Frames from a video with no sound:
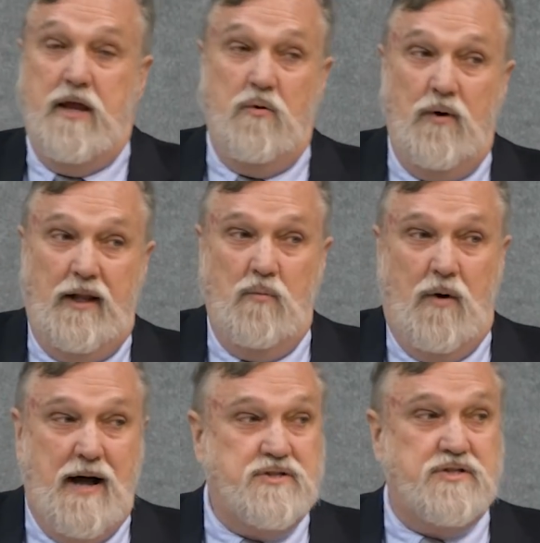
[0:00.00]
He really
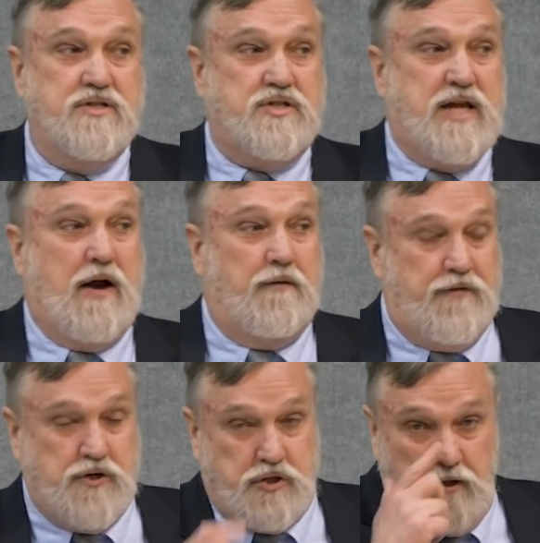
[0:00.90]
was
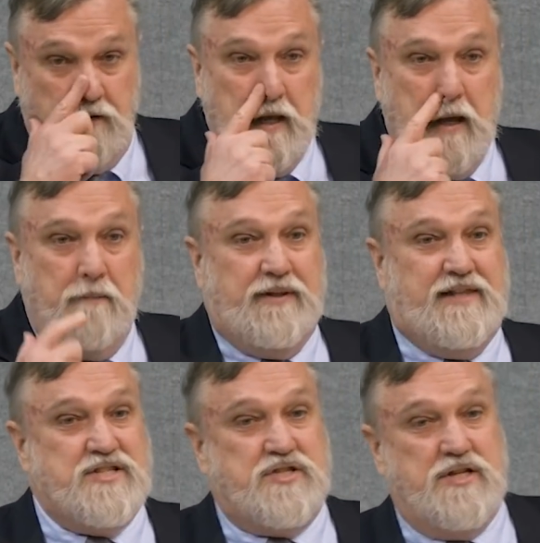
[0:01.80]
sacrificial.
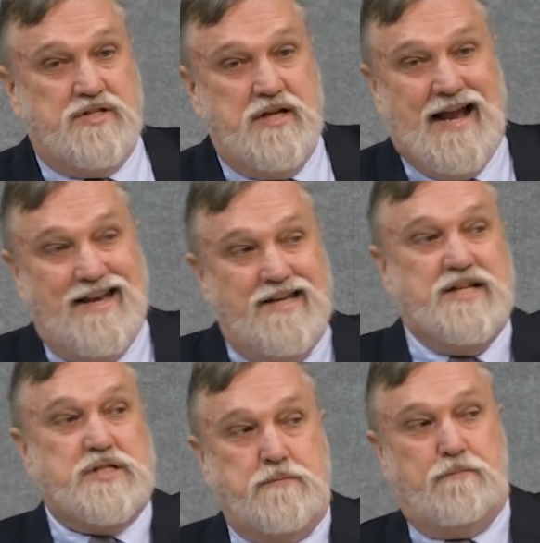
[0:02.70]
But this does not
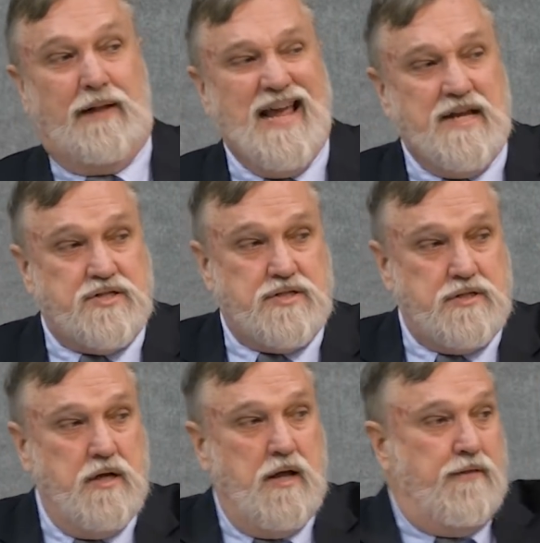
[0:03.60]

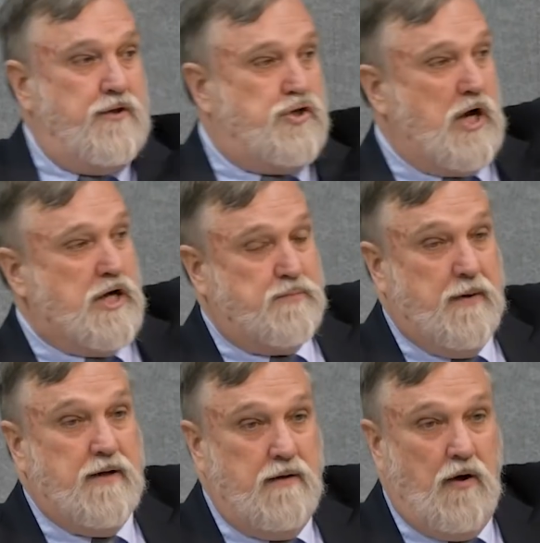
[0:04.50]
displace the
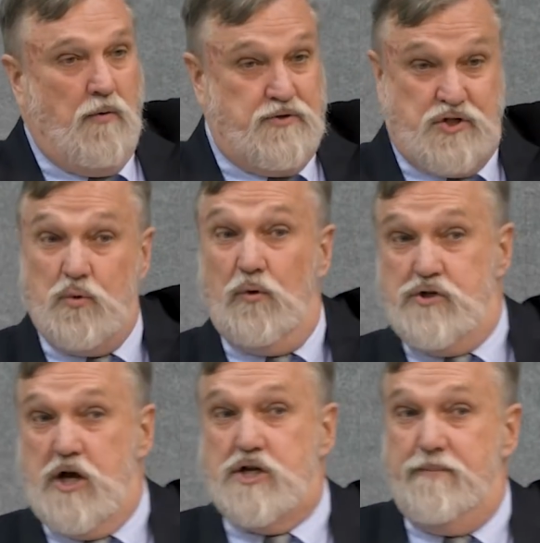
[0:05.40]
judgment, old school,
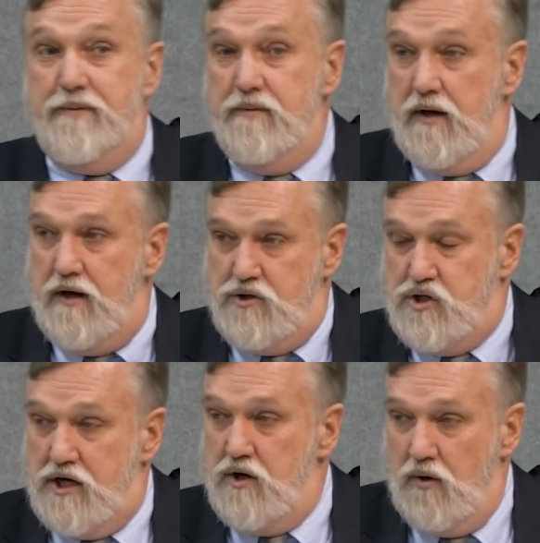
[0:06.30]
judgment, uh,
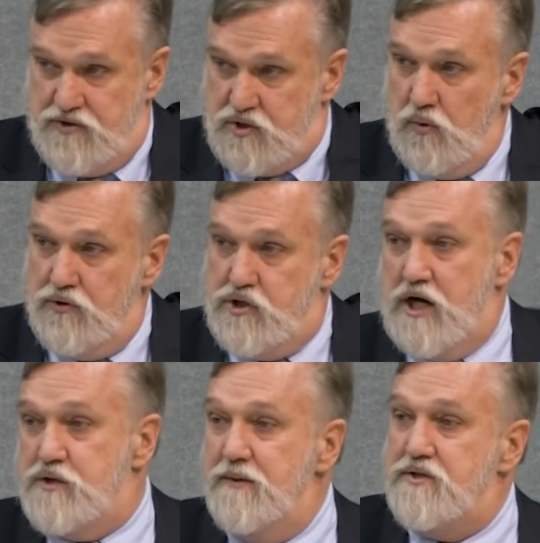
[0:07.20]
ju- old school
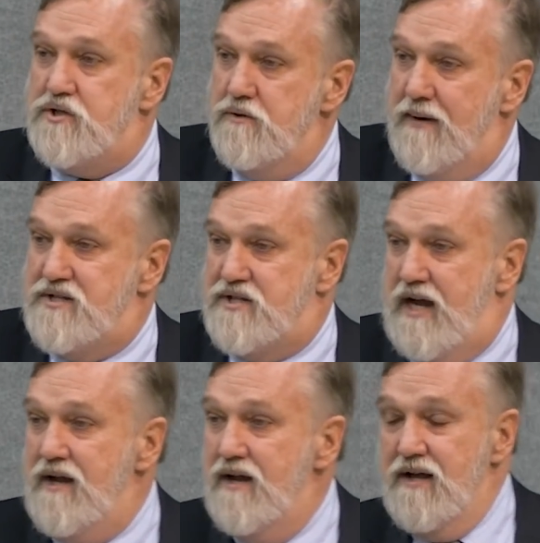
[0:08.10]
judgments, you might
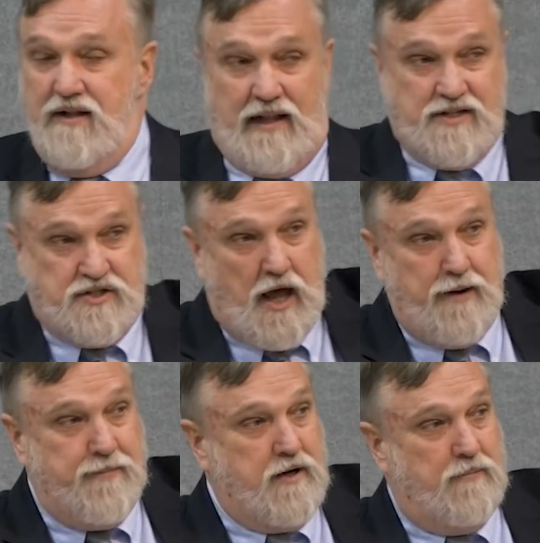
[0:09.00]
say, like
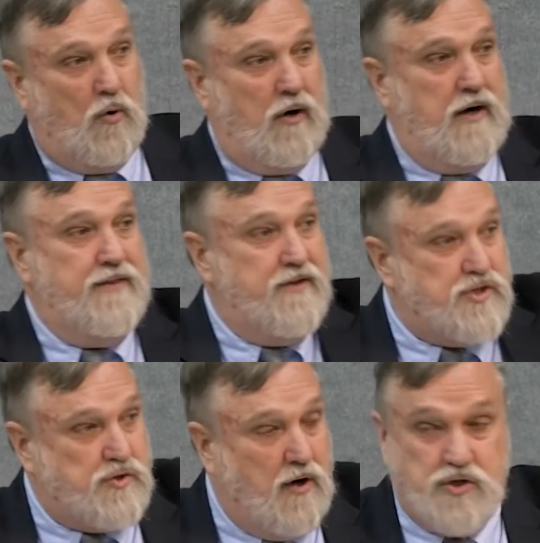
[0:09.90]
Sodom and Gomorrah and the
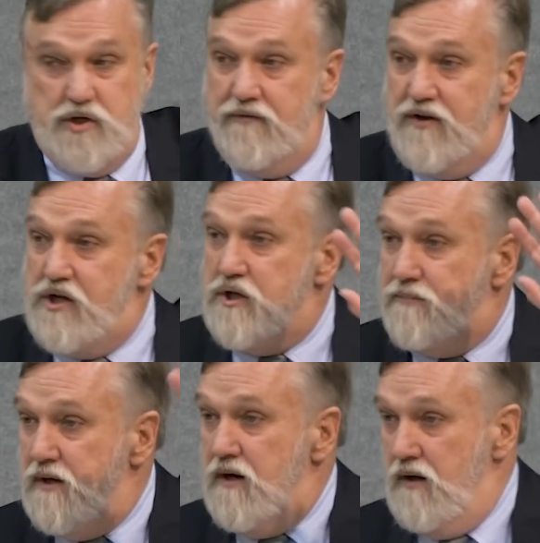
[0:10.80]
destruction of
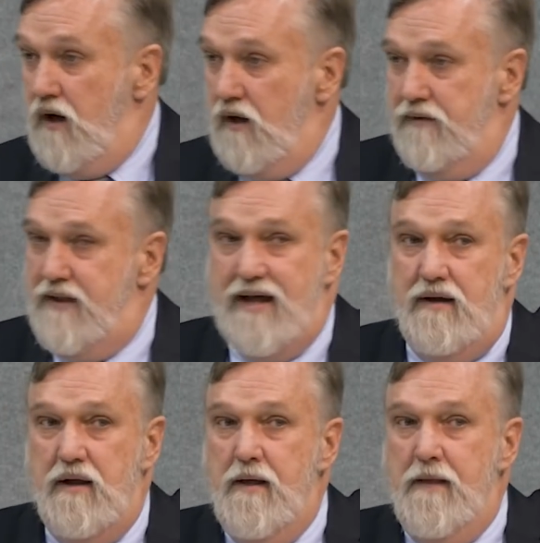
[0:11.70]
Egypt, and all that,
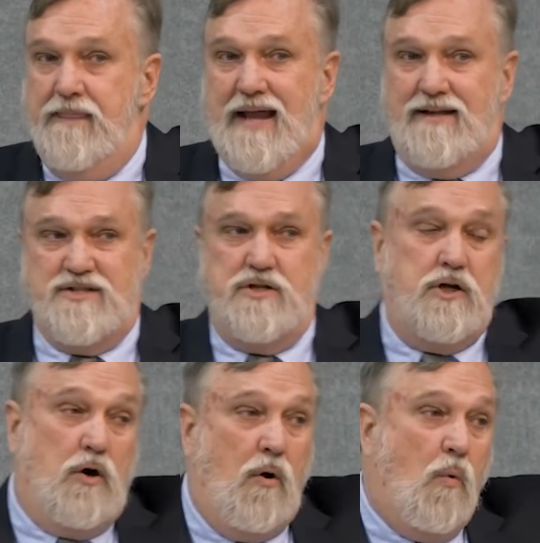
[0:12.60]
that
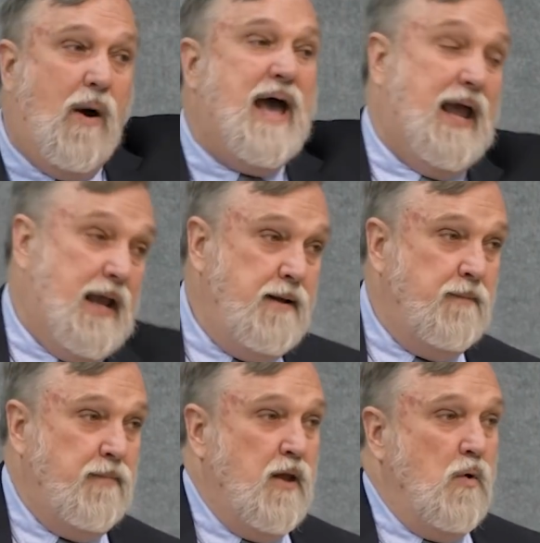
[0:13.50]
doesn't go away.
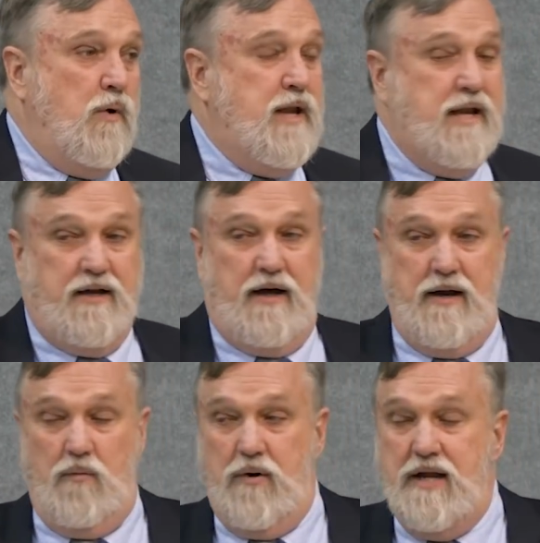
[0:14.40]
We need, to,
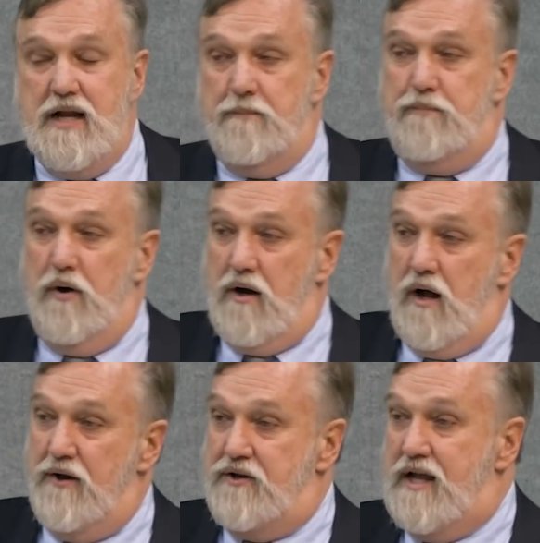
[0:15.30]
uh, we need to put it
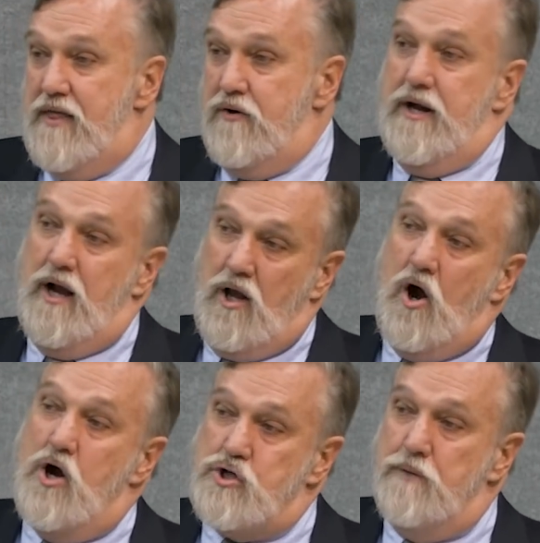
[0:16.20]
all together in a
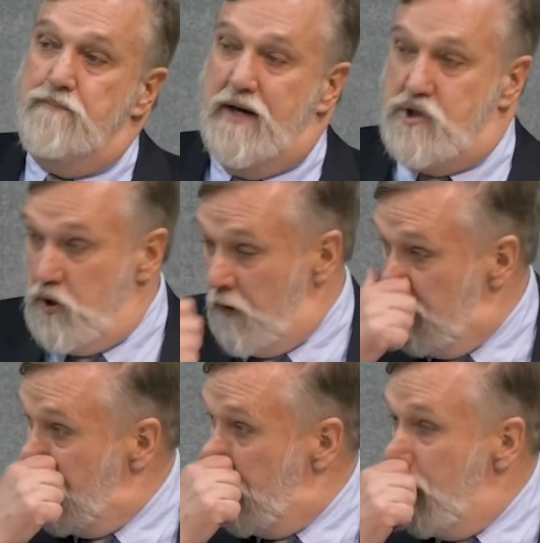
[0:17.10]
larger picture.
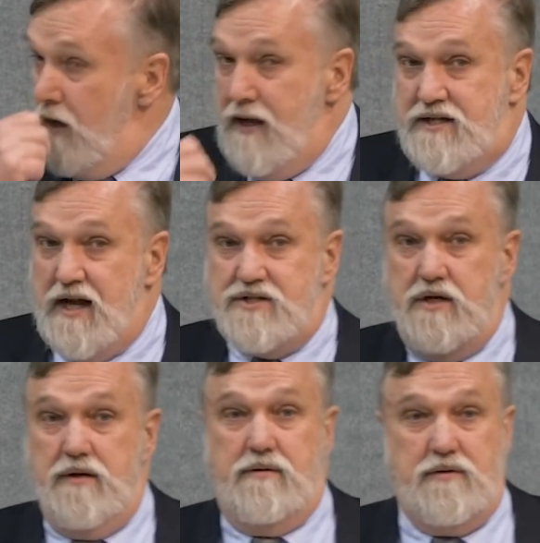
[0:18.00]
It
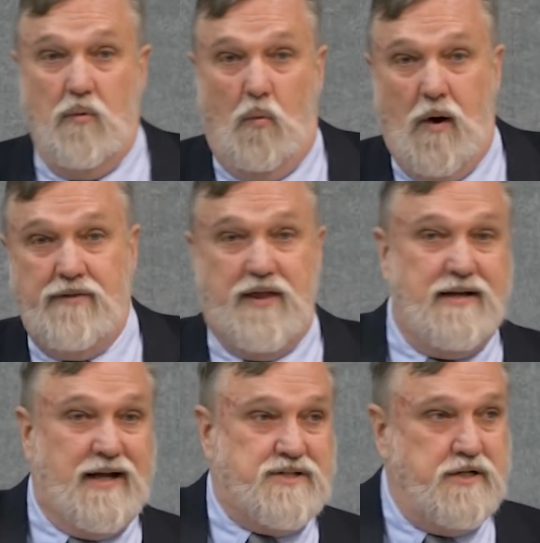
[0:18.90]
doesn't, one
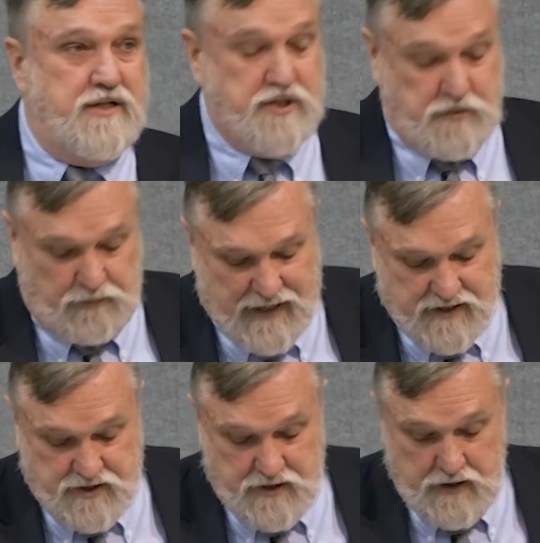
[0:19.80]
thing doesn't
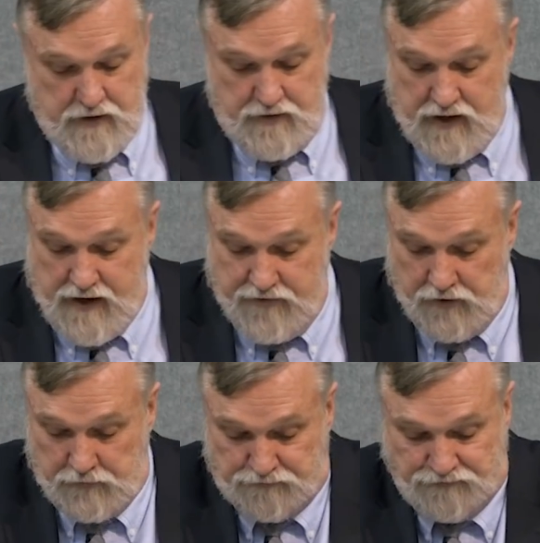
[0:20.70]
displace the
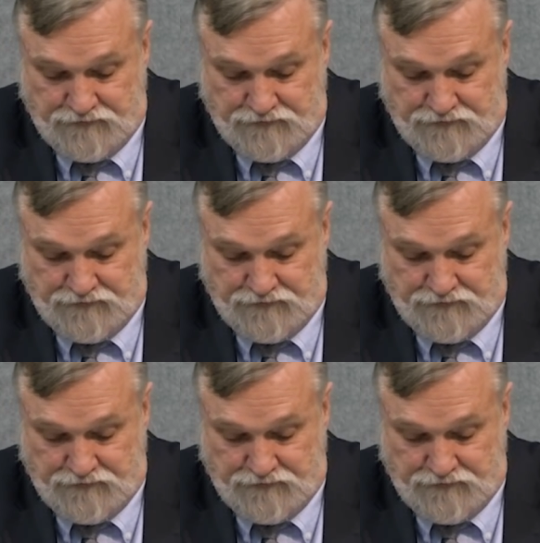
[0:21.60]
other.